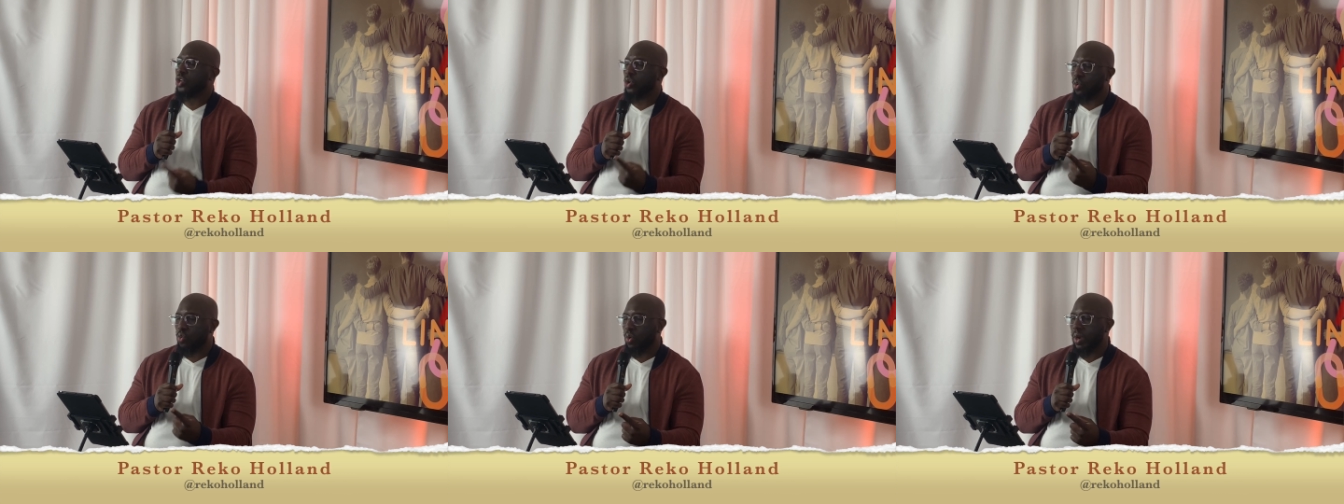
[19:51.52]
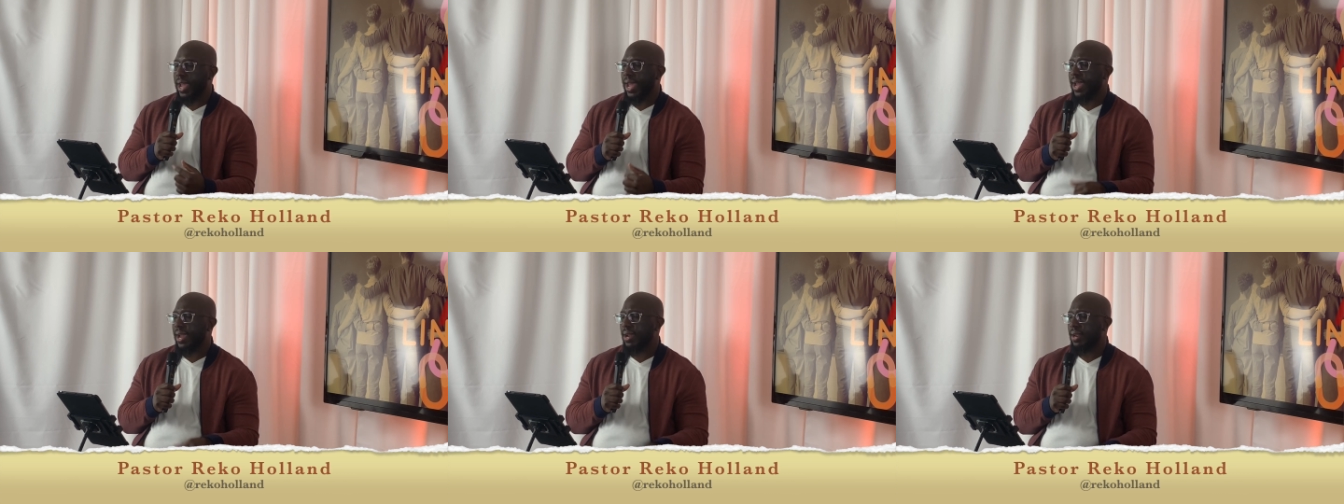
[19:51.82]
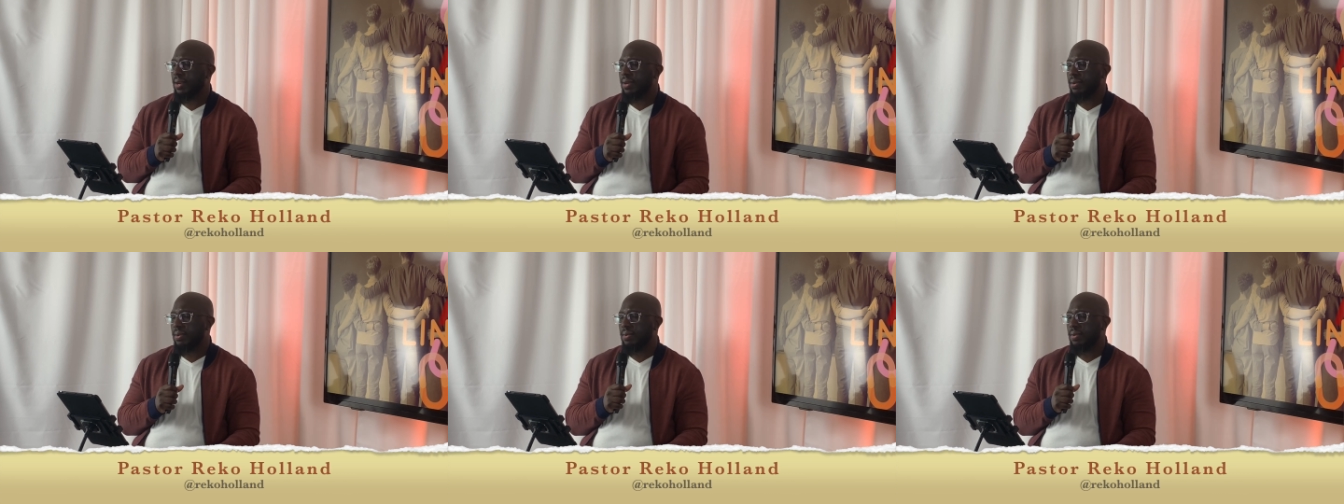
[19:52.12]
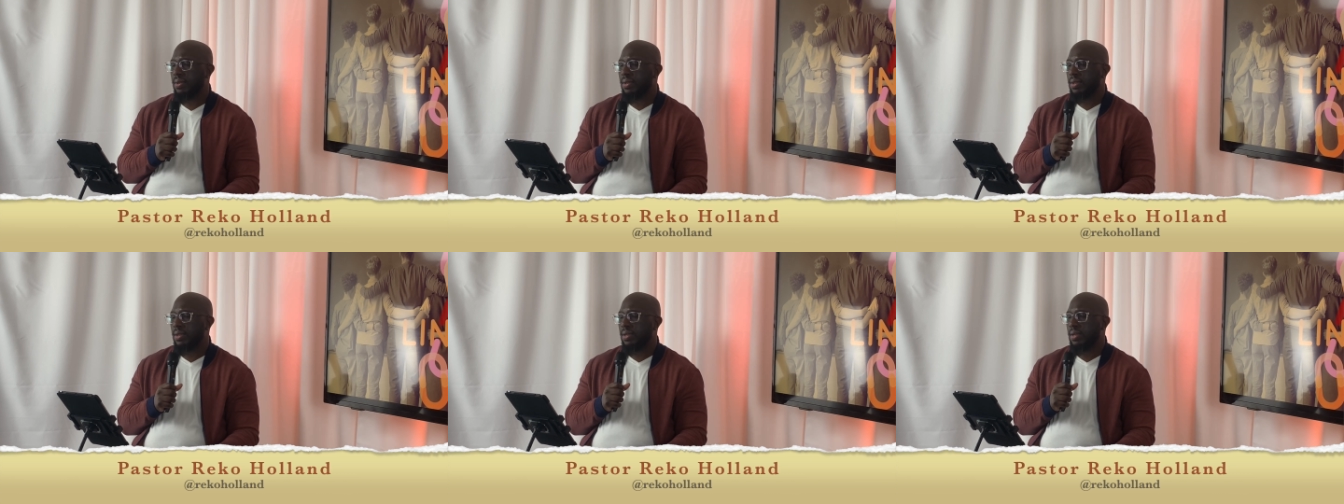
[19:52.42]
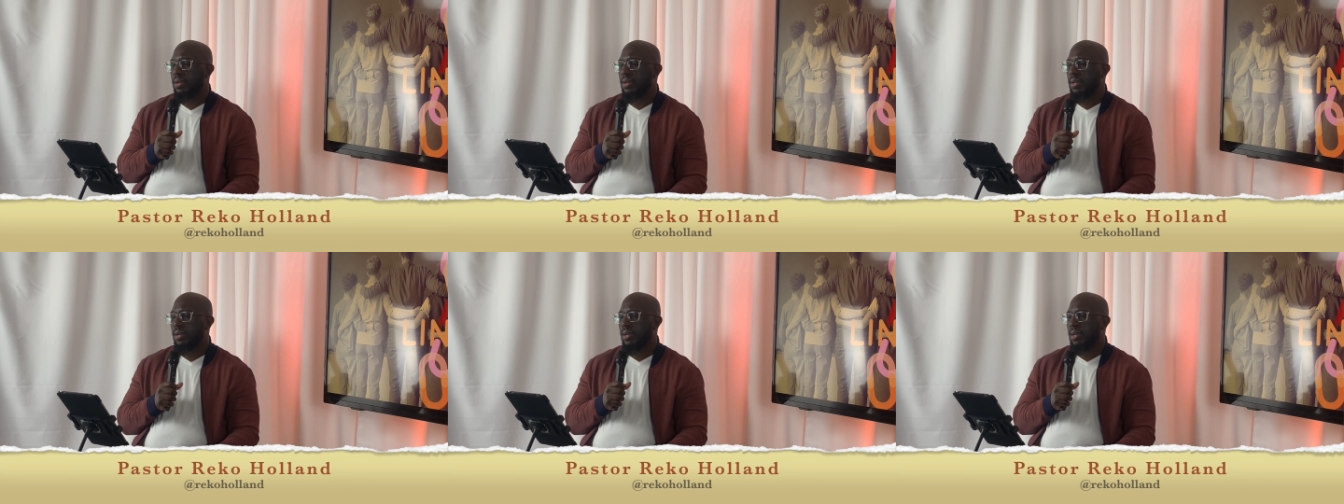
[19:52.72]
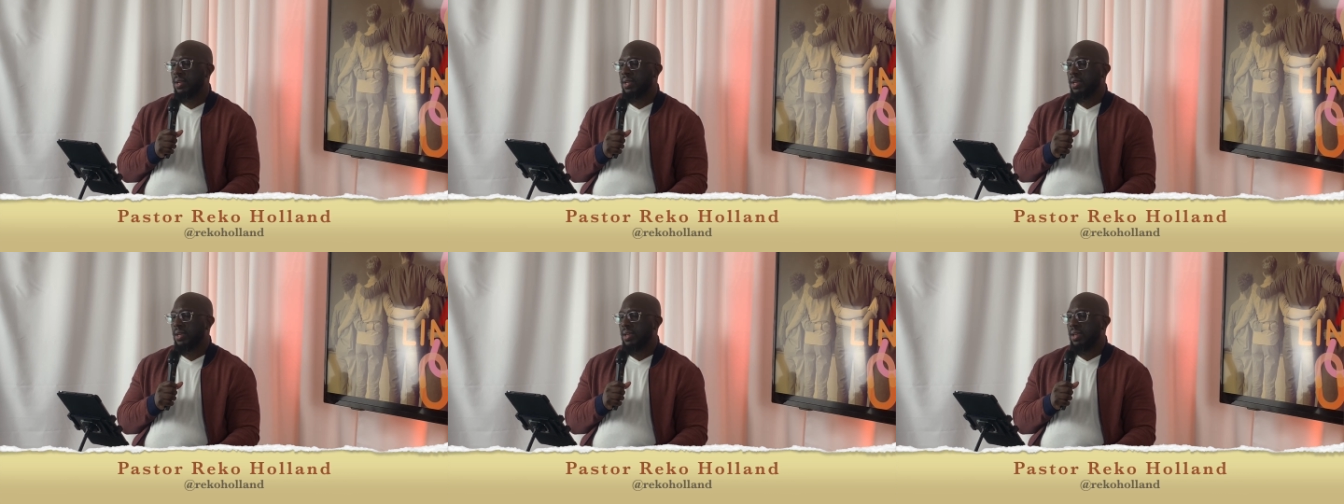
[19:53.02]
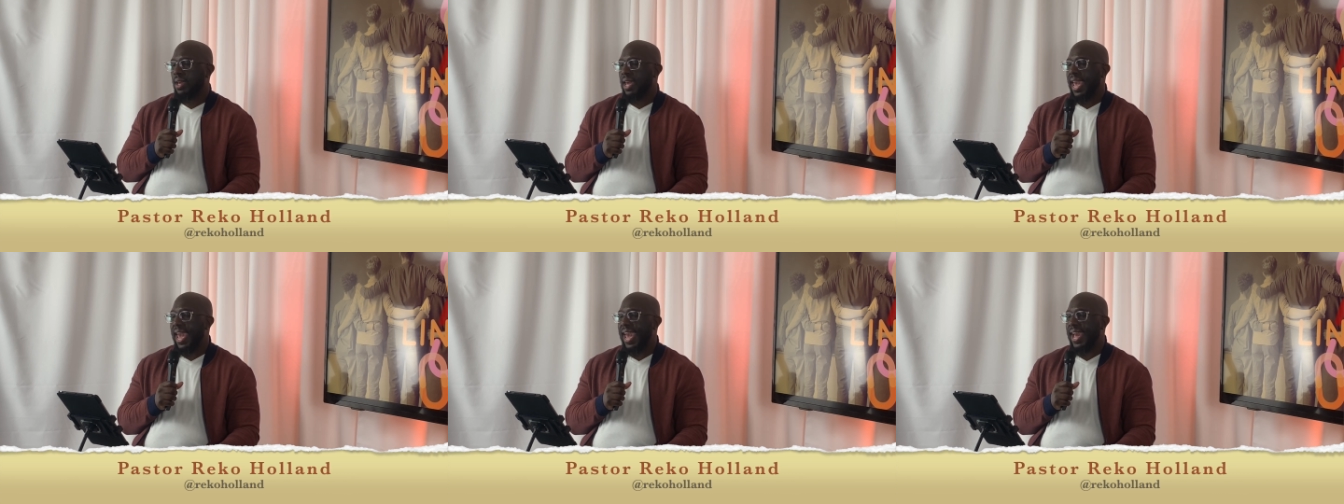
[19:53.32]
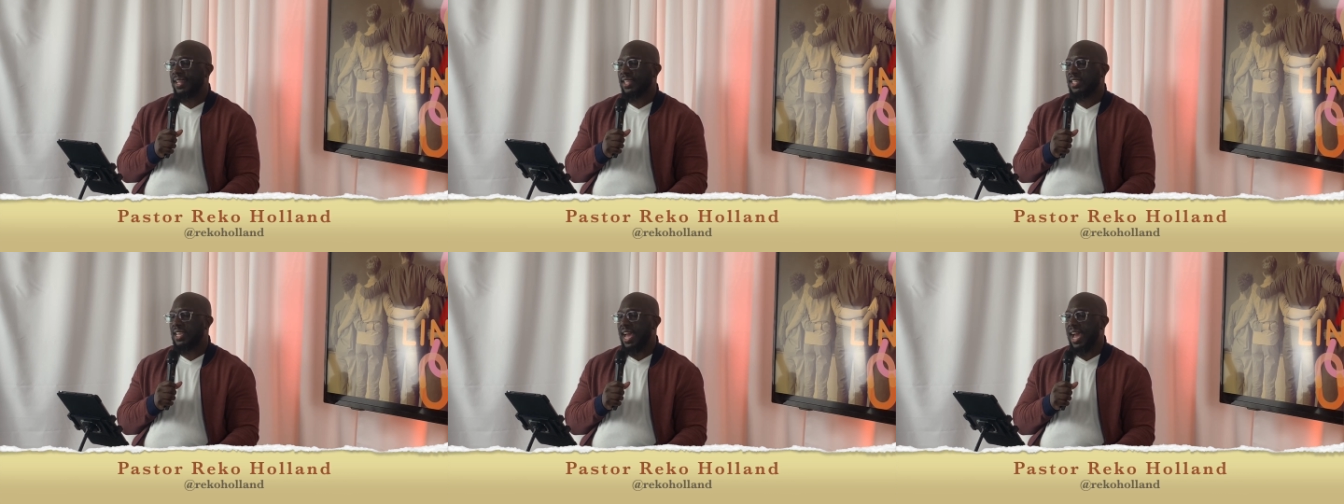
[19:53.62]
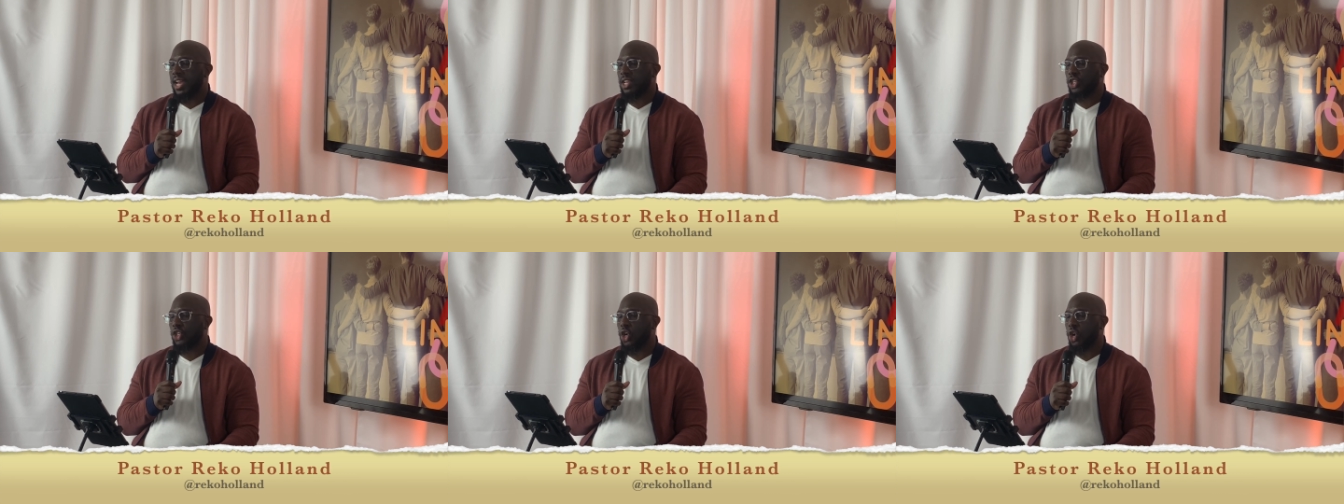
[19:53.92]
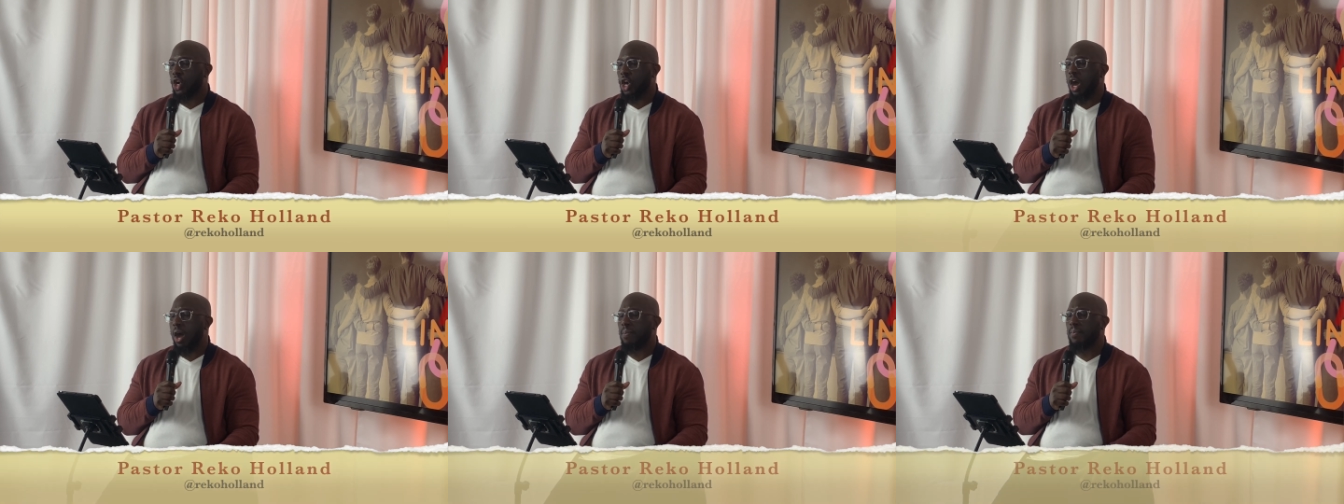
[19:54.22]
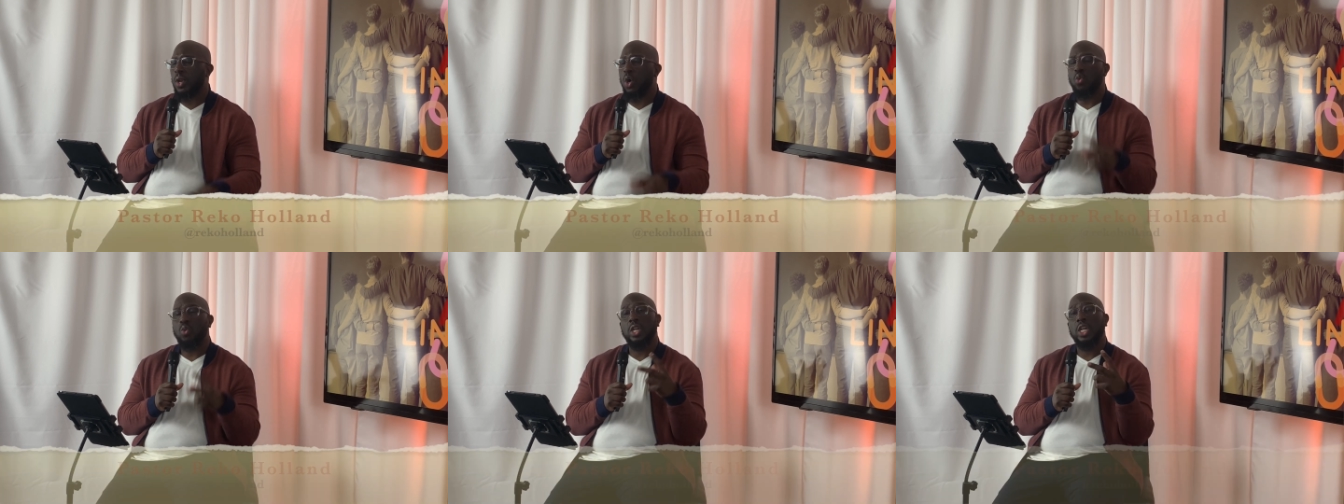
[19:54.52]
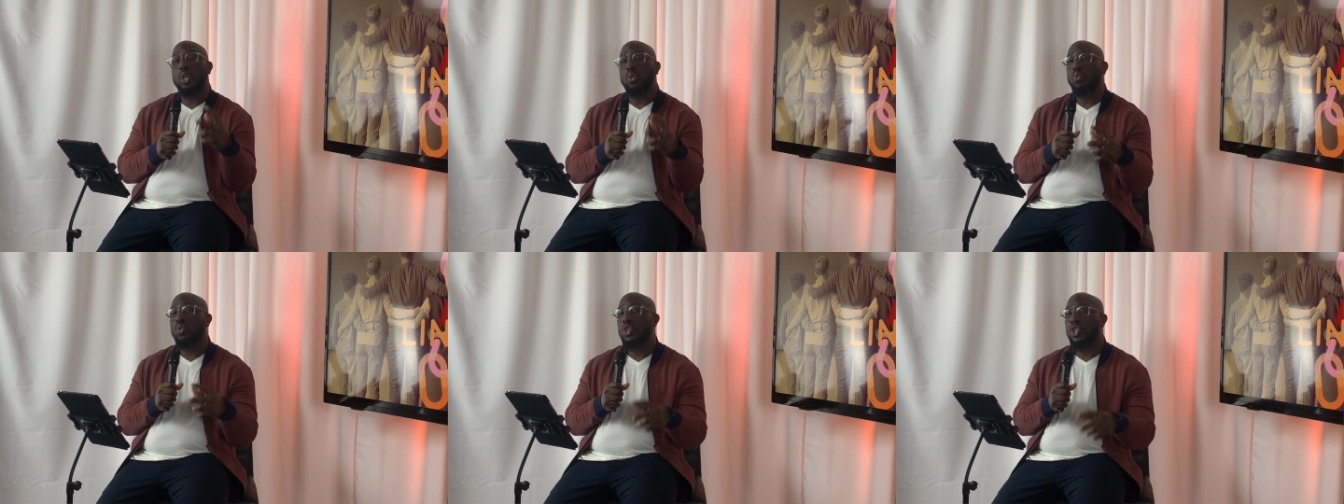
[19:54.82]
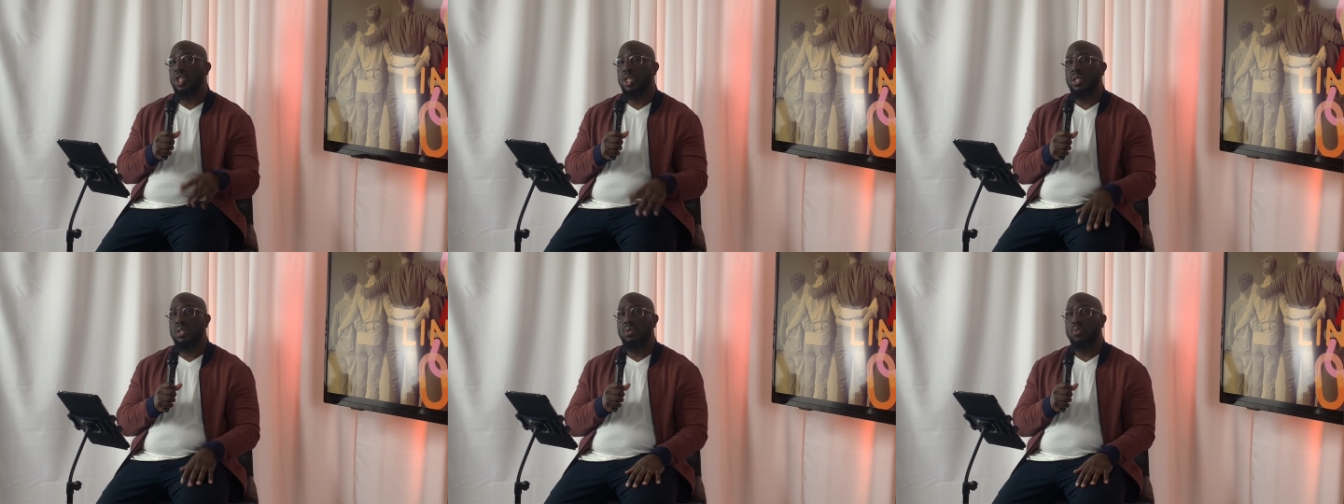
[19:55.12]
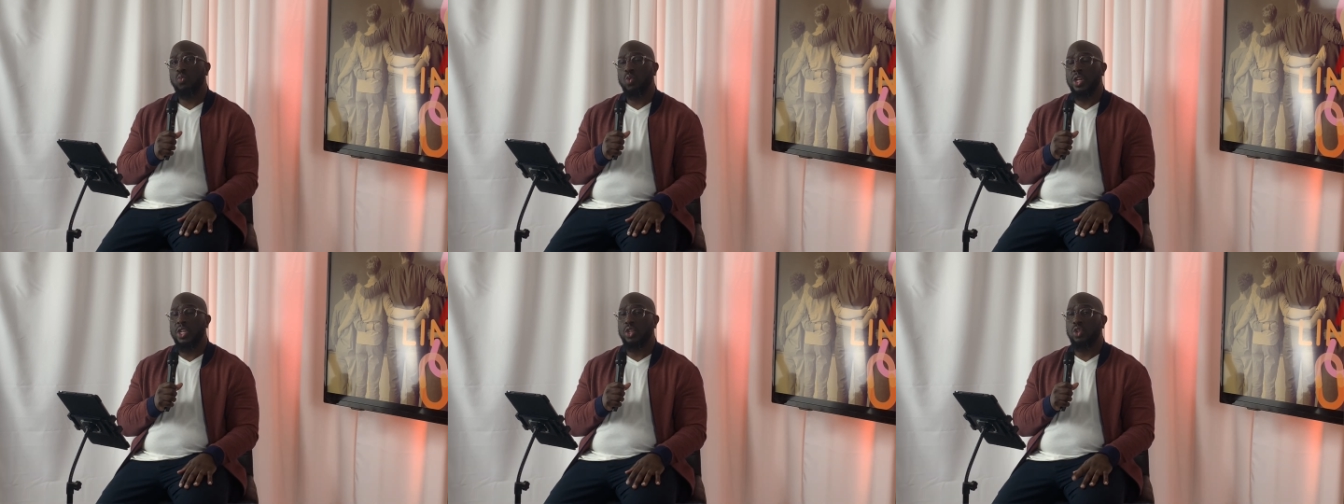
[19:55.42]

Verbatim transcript: direct, anti circumlocution,